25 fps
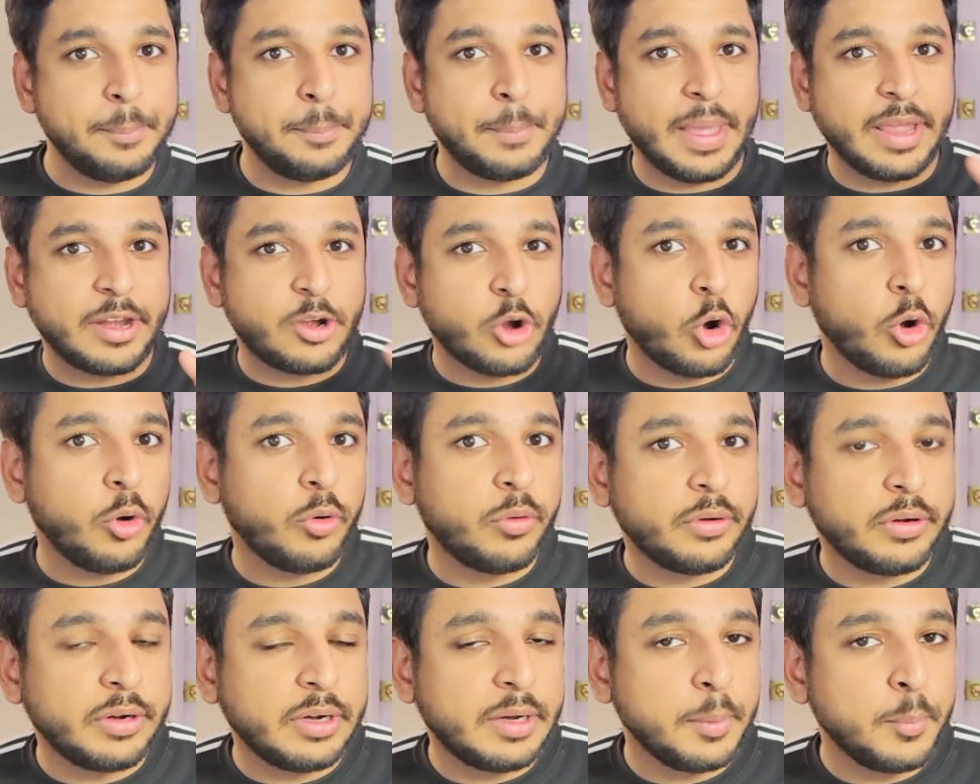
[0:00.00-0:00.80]

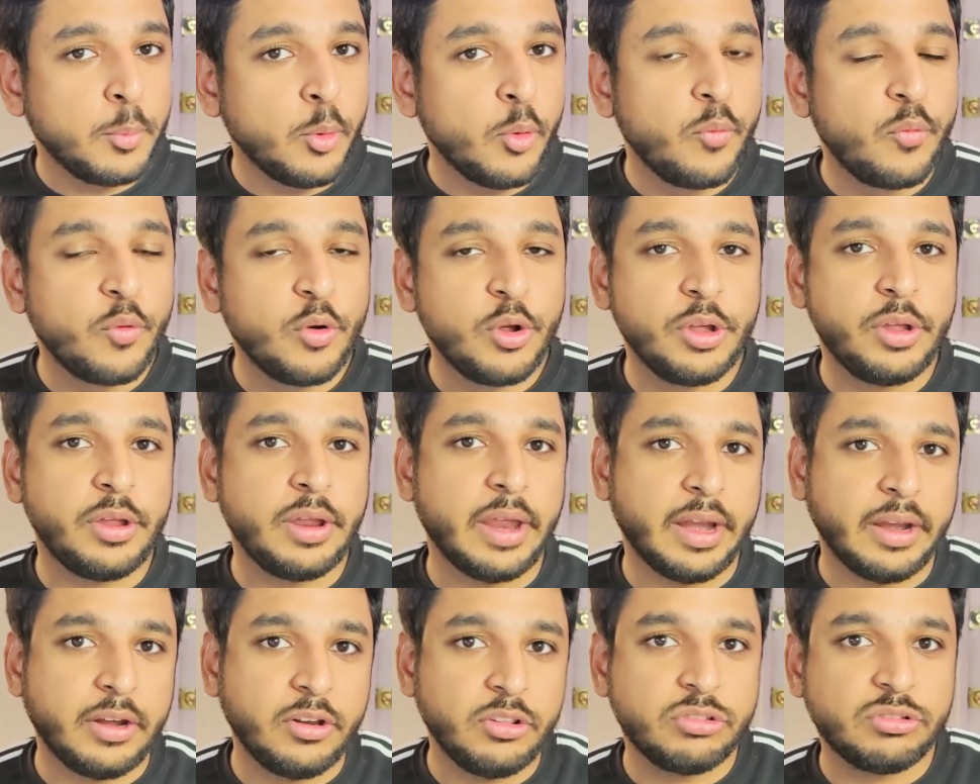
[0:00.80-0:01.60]
background removal
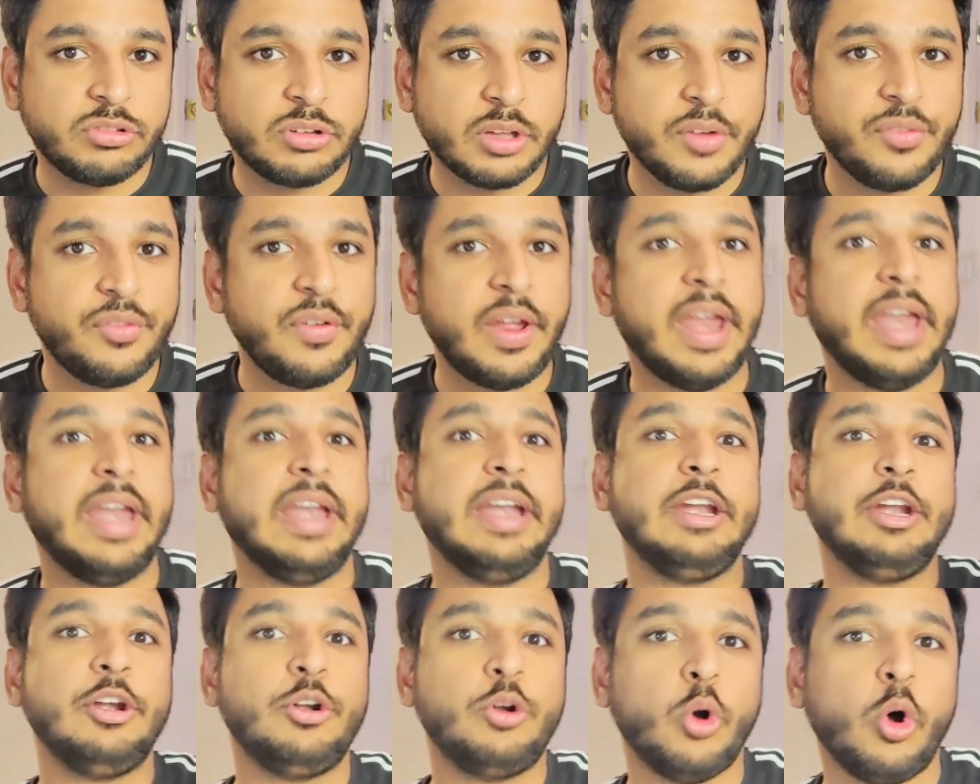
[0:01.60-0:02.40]
and stuff
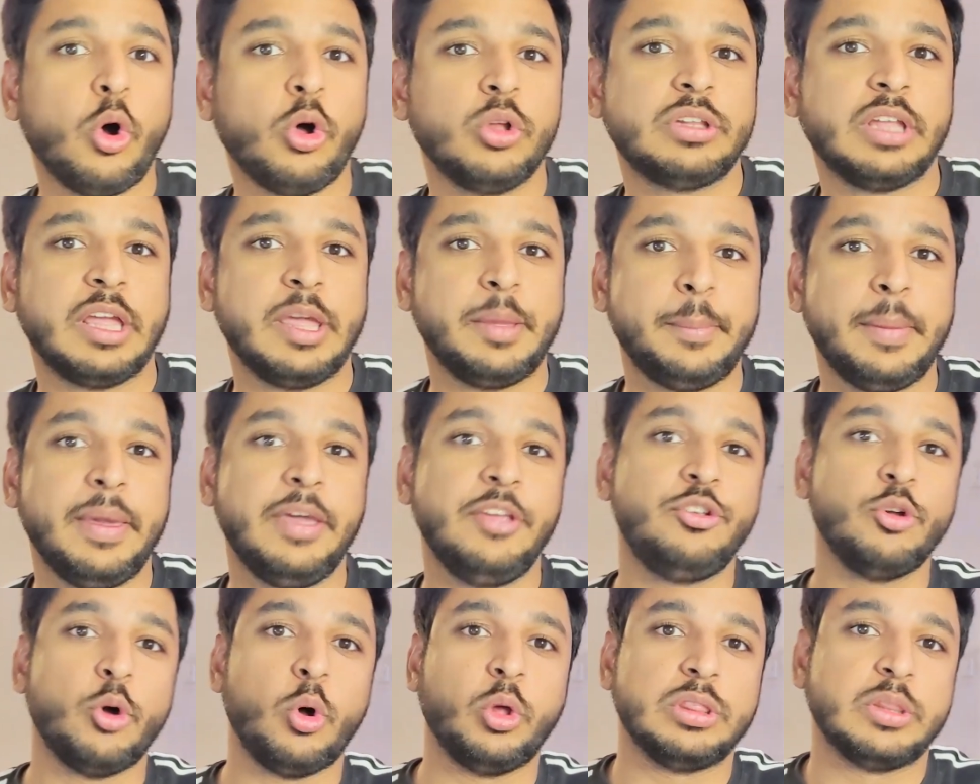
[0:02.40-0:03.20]
and draw the
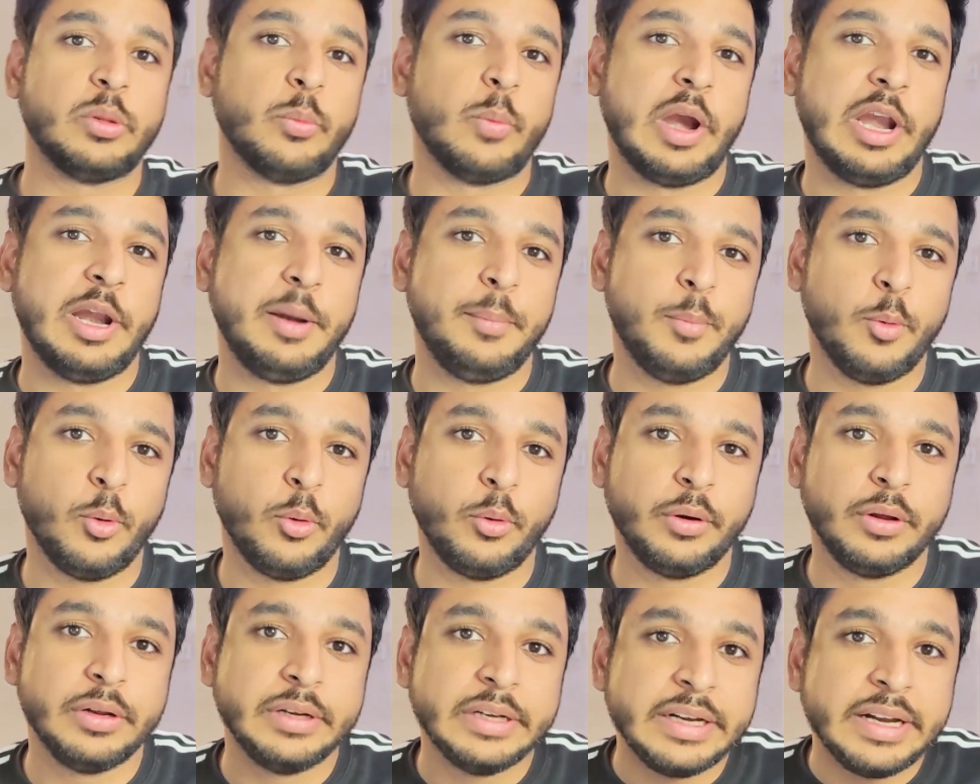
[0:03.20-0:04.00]
image on the whiteboard
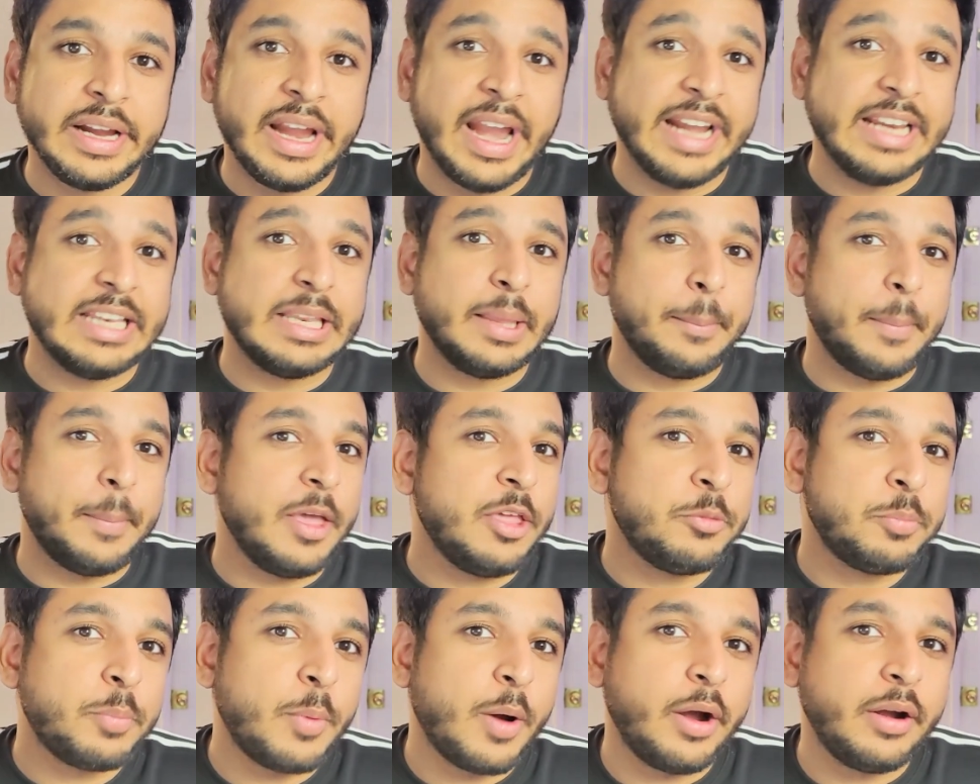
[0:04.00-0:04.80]
and the
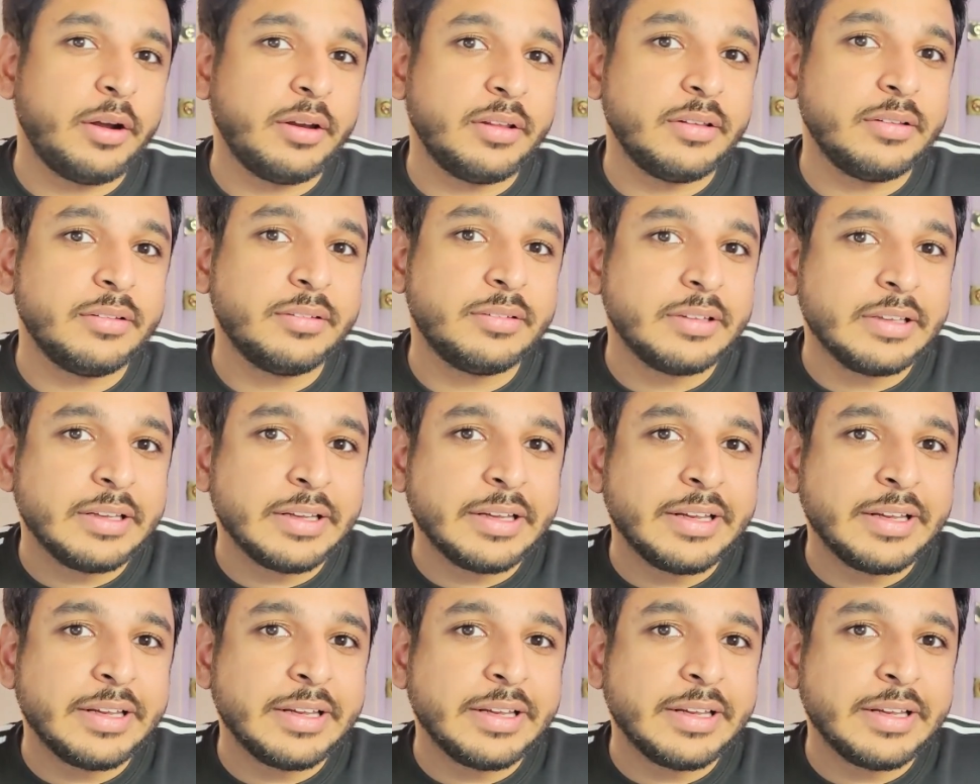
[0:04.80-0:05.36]
best part is